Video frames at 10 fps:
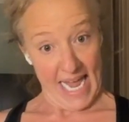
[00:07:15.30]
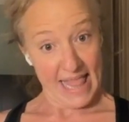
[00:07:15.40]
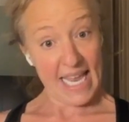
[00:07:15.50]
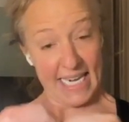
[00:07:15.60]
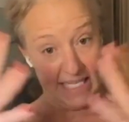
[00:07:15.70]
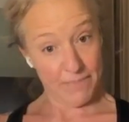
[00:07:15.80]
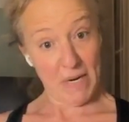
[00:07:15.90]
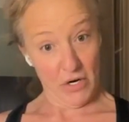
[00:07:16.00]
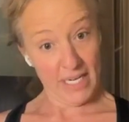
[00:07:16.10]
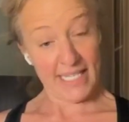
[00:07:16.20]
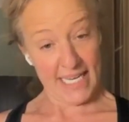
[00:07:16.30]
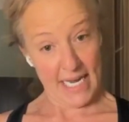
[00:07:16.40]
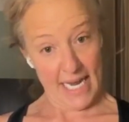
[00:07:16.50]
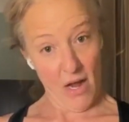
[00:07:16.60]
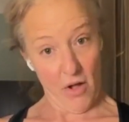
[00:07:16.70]
and then
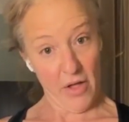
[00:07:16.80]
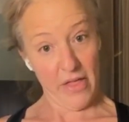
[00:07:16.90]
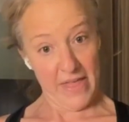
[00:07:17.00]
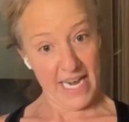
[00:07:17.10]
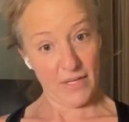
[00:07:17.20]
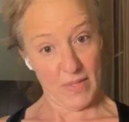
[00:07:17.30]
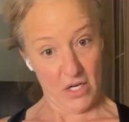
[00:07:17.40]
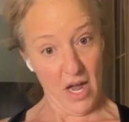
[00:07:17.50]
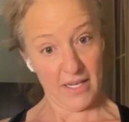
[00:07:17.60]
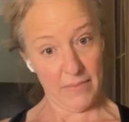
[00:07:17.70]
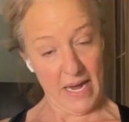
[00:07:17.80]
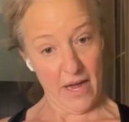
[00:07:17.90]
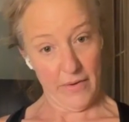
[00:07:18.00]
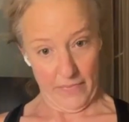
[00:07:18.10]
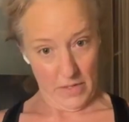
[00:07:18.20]
experiencing all the things we talked
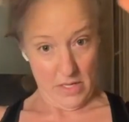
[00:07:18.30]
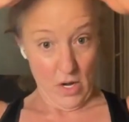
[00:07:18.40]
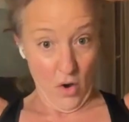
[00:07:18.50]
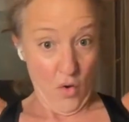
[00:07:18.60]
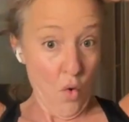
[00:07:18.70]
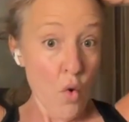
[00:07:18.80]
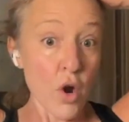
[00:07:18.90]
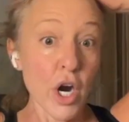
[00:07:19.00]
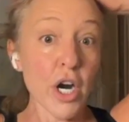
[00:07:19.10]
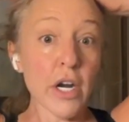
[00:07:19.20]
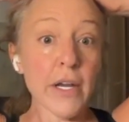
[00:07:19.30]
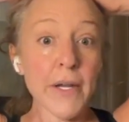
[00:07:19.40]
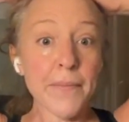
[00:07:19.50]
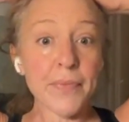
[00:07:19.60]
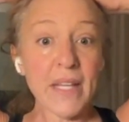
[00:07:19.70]
about? Or
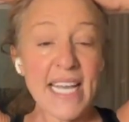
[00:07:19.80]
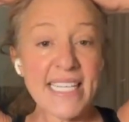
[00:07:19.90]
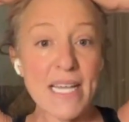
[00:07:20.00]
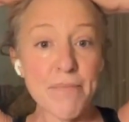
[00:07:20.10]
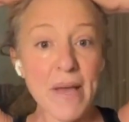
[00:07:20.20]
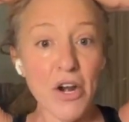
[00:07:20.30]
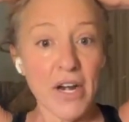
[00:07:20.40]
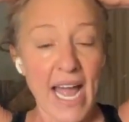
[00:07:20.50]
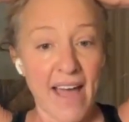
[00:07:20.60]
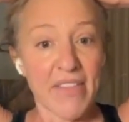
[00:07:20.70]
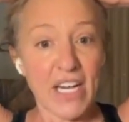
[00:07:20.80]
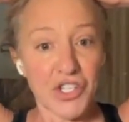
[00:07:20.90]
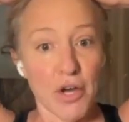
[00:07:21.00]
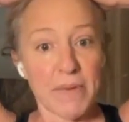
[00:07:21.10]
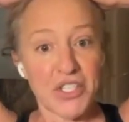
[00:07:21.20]
is it better to have
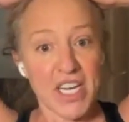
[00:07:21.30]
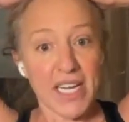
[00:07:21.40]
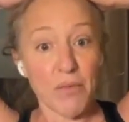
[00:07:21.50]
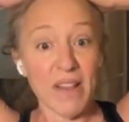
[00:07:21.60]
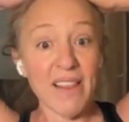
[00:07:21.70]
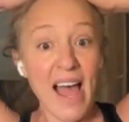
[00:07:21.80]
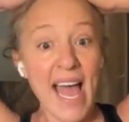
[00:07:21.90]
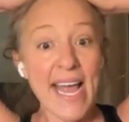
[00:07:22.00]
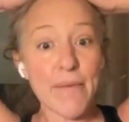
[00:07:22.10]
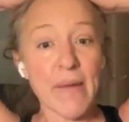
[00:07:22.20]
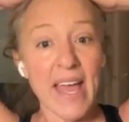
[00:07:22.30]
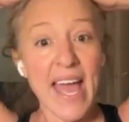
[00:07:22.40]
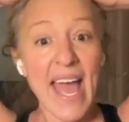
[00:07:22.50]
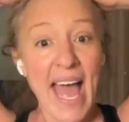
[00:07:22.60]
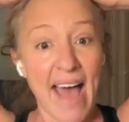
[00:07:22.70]
that Topo Chico with lime,
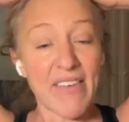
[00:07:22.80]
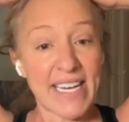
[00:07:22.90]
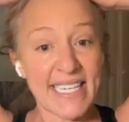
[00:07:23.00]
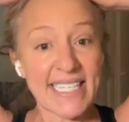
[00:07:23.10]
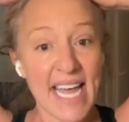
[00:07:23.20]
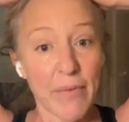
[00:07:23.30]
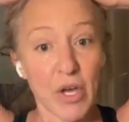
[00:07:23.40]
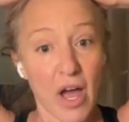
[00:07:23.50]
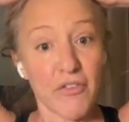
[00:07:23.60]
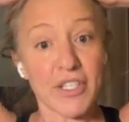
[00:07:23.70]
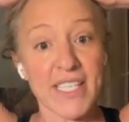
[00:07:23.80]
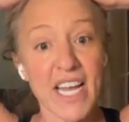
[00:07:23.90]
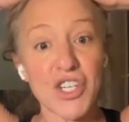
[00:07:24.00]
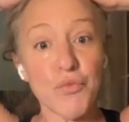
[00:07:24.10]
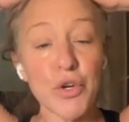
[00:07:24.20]
have an in depth
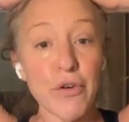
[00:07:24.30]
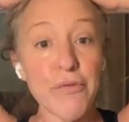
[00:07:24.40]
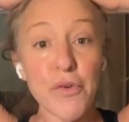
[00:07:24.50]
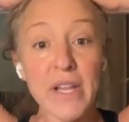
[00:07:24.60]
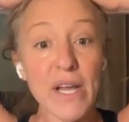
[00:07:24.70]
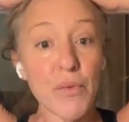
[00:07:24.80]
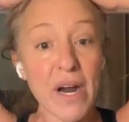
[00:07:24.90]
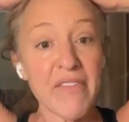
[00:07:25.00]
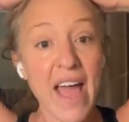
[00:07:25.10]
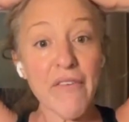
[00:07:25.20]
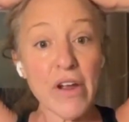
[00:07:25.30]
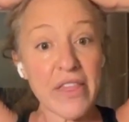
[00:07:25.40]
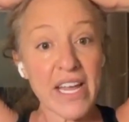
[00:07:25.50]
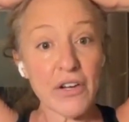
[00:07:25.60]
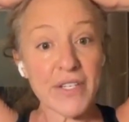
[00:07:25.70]
conversation where you're fully aware of
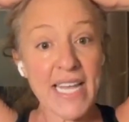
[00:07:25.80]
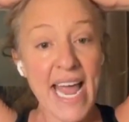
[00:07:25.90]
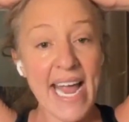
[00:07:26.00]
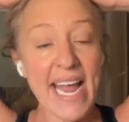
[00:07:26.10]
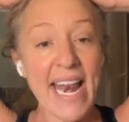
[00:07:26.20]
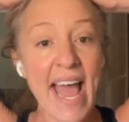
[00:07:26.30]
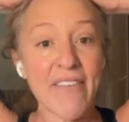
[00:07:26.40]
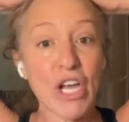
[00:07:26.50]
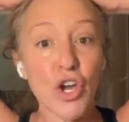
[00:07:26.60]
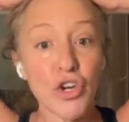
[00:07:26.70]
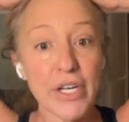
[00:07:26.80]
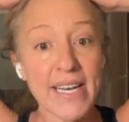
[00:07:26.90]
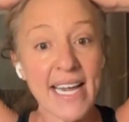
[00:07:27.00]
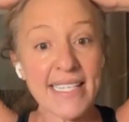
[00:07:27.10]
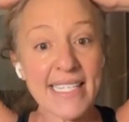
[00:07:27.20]
everything you're saying and having a
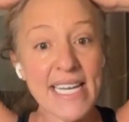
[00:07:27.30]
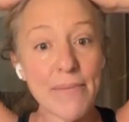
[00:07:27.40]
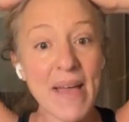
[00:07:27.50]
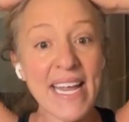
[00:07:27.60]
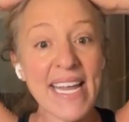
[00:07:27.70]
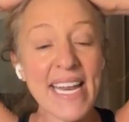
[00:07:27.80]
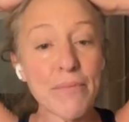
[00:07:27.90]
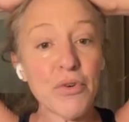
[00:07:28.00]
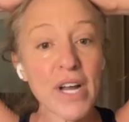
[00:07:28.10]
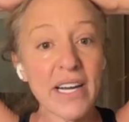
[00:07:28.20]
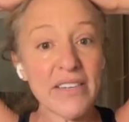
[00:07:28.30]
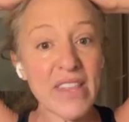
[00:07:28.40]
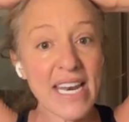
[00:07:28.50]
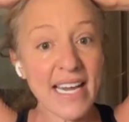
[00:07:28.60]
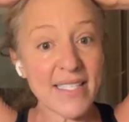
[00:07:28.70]
good night's sleep and getting
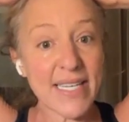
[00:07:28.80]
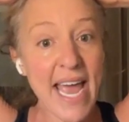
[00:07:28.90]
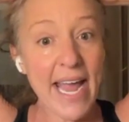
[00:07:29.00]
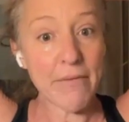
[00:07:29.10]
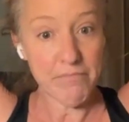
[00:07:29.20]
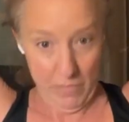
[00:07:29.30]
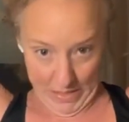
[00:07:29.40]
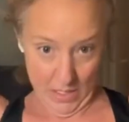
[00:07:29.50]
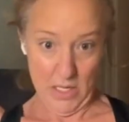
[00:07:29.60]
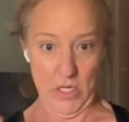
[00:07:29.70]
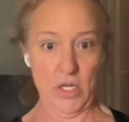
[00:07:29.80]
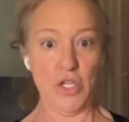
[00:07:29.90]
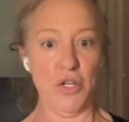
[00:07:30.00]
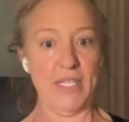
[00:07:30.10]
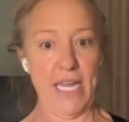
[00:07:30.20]
productive the next day?
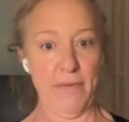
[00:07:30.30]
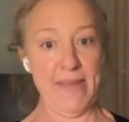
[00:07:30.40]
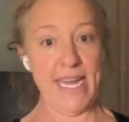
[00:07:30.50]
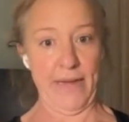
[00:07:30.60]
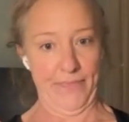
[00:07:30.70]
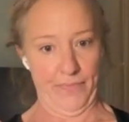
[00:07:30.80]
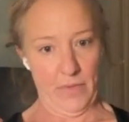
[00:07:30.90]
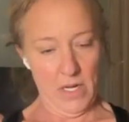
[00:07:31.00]
You tell me.